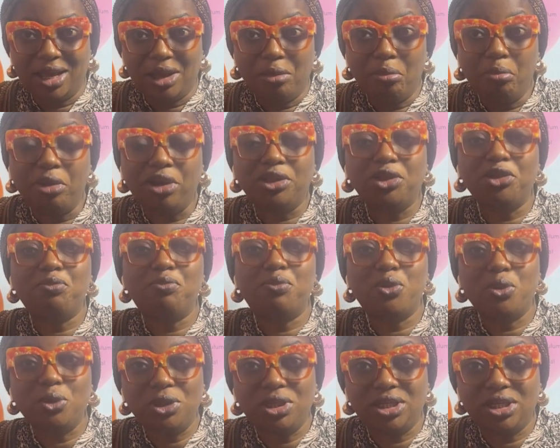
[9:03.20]
but the
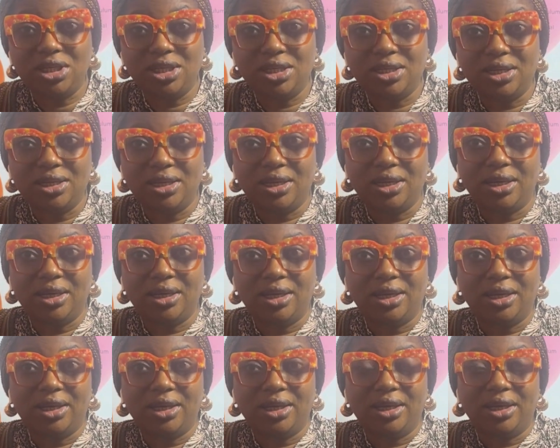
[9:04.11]
push
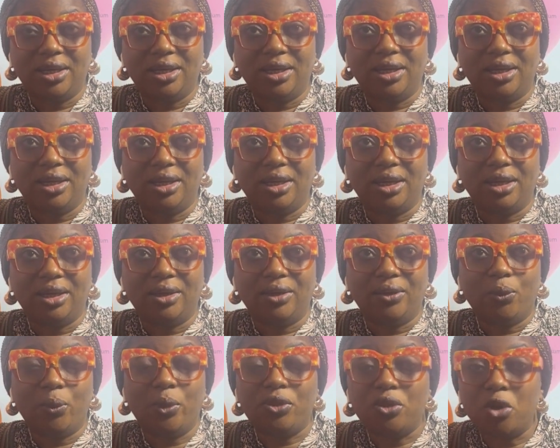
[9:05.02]

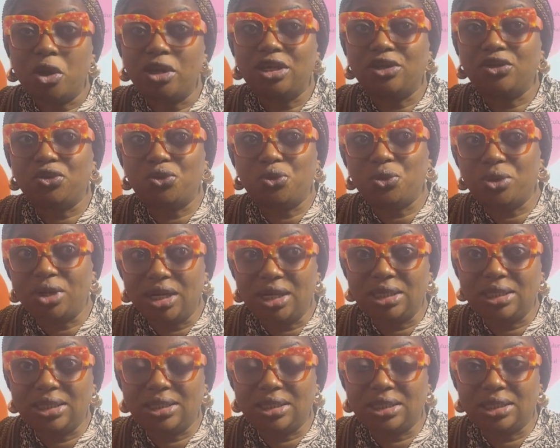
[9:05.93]
with other
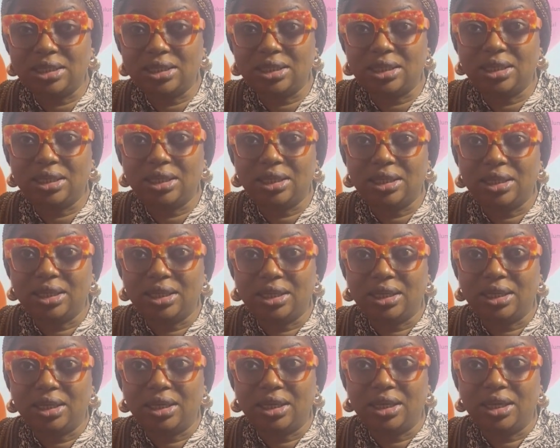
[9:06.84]
students
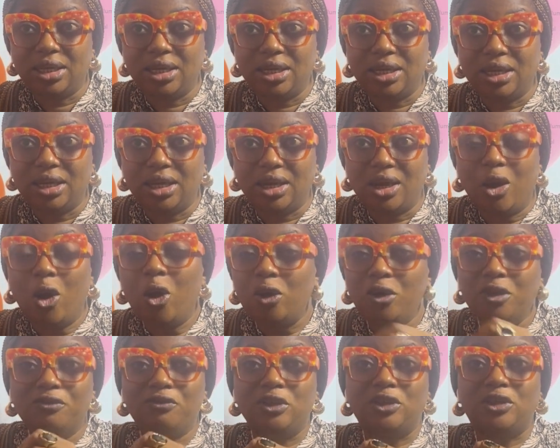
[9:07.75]

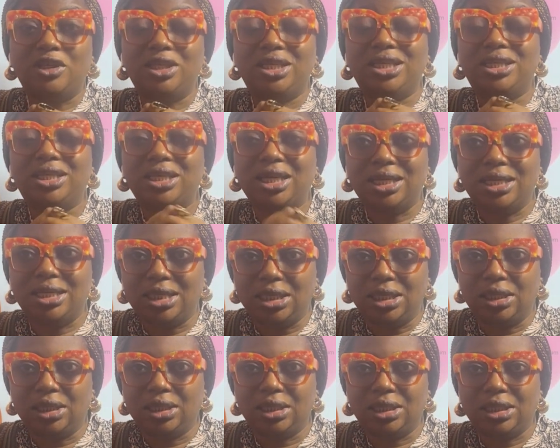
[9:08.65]
all of a
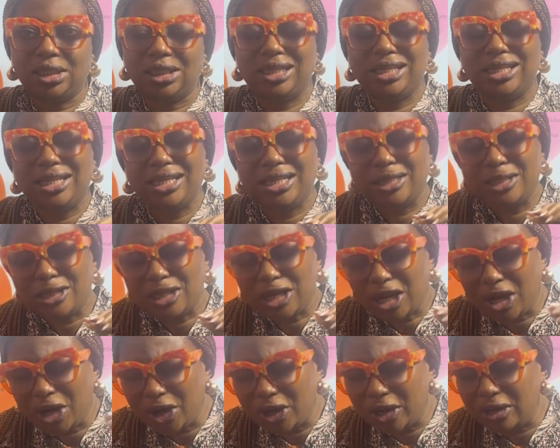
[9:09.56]
sudden
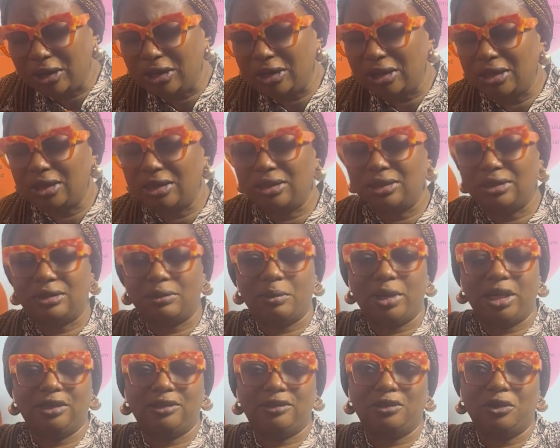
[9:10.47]
turned
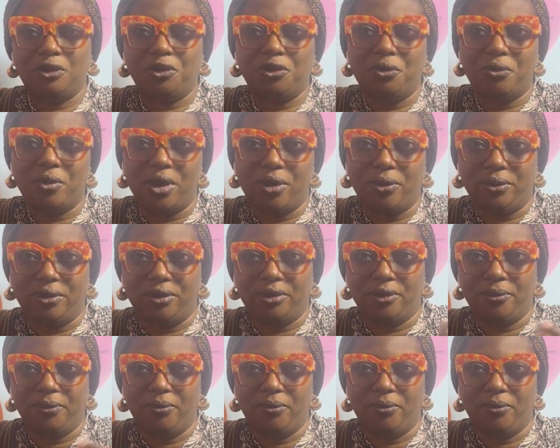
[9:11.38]
my son around.